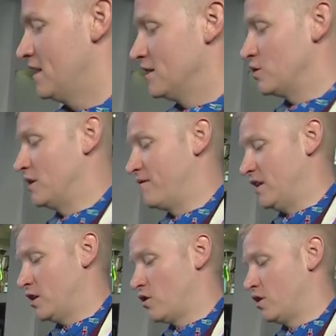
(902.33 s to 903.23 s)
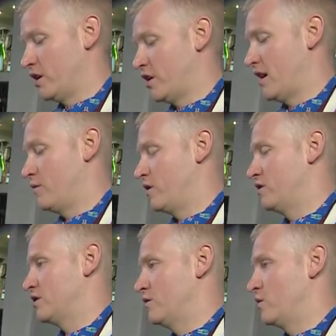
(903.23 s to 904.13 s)
doing a video earlier, and we
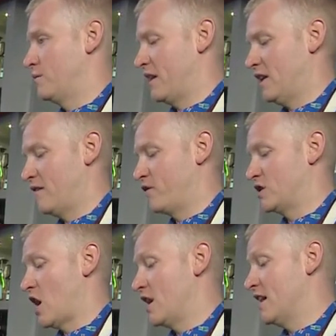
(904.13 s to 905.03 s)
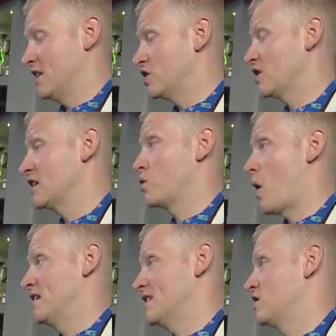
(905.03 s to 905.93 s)
were making a frittata, and it took like
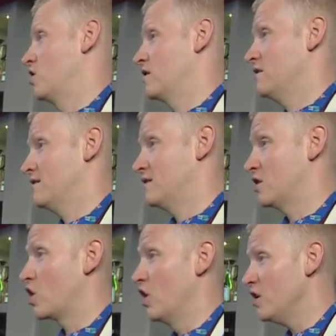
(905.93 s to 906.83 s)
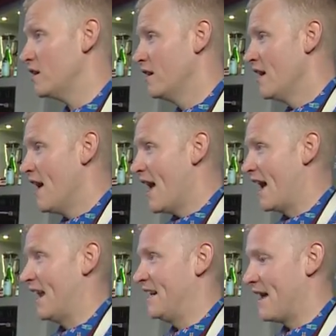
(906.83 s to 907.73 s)
twice as long to cook.
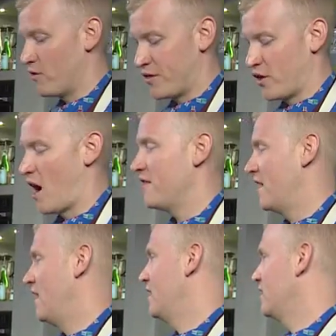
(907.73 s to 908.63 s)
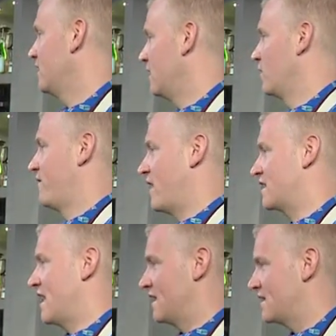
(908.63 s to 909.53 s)
And I never thought that it would
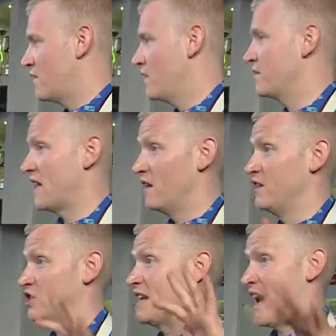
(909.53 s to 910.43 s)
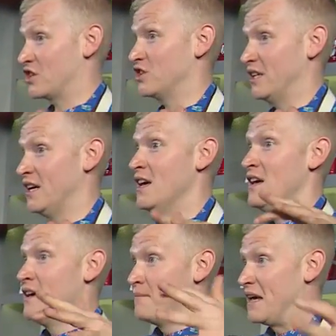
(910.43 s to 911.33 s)
affect eggs that way, but the elevation actually
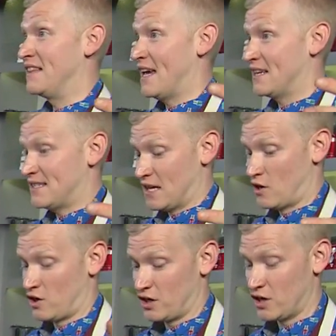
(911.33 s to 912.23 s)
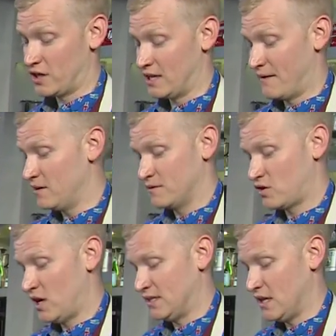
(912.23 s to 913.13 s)
made the eggs take longer to cook in the oven. It was
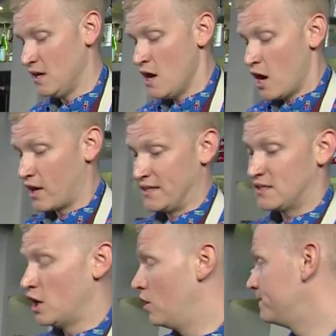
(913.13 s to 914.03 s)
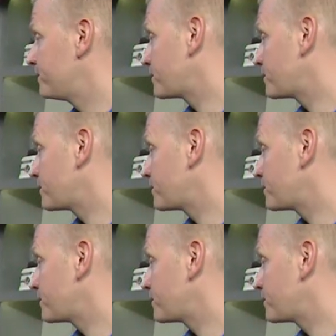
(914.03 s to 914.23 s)
crazy. Okay, so